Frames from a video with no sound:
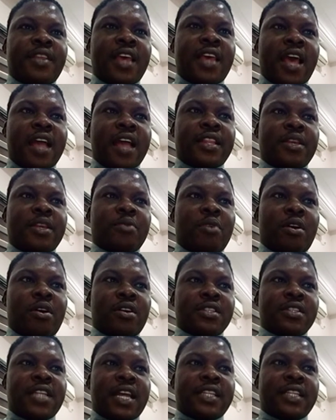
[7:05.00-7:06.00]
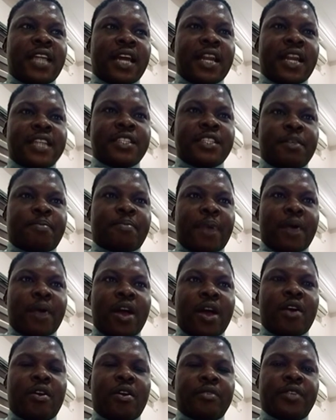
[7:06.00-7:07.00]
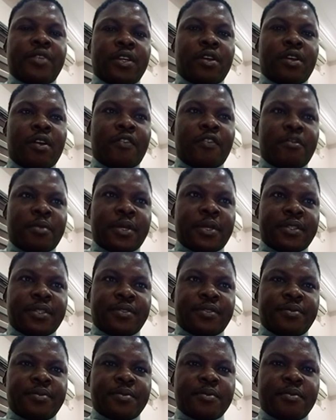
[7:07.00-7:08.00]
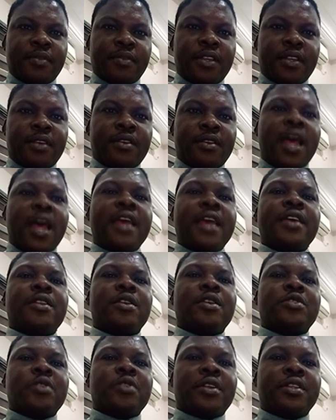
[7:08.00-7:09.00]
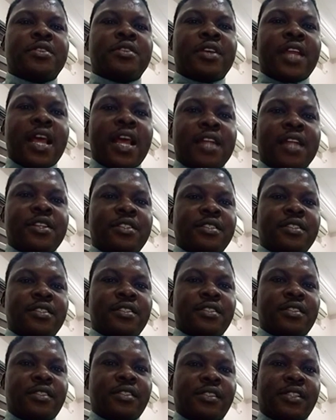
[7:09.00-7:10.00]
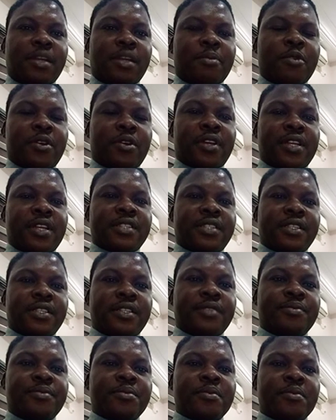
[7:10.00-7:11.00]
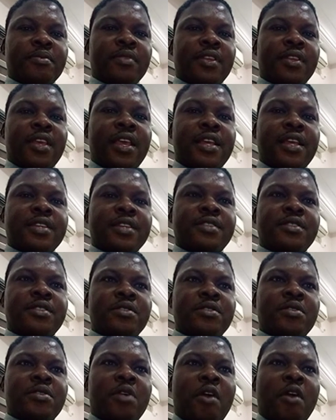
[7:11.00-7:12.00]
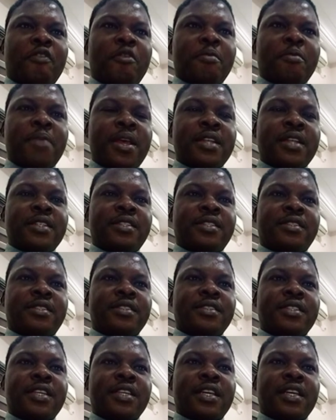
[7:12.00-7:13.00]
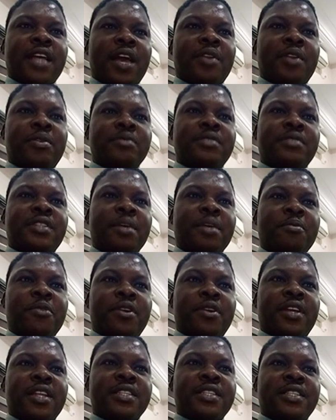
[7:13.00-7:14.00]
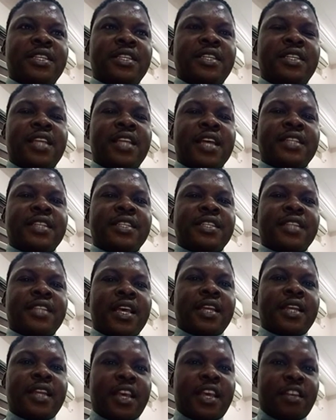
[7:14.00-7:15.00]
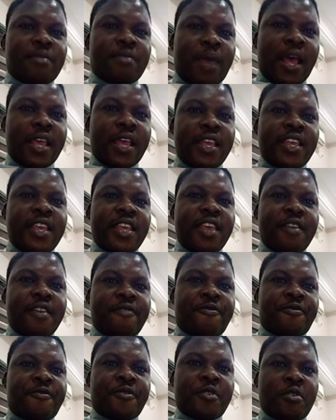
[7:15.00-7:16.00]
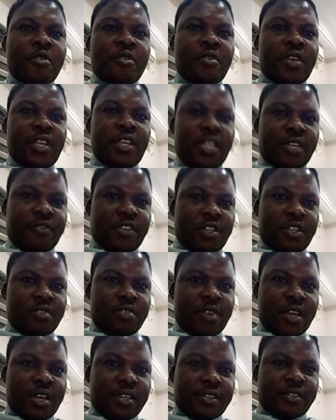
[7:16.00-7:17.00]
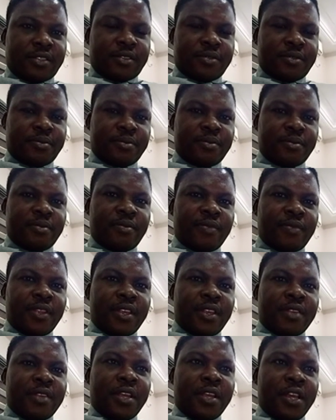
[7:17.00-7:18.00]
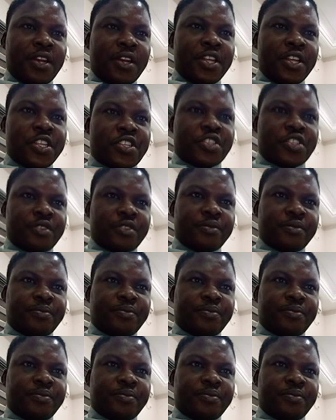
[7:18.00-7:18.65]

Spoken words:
the ones that direct the power of the government. Now, in authoritarian democracy, government is a kind of democracy that is headed by a few individuals, the rich,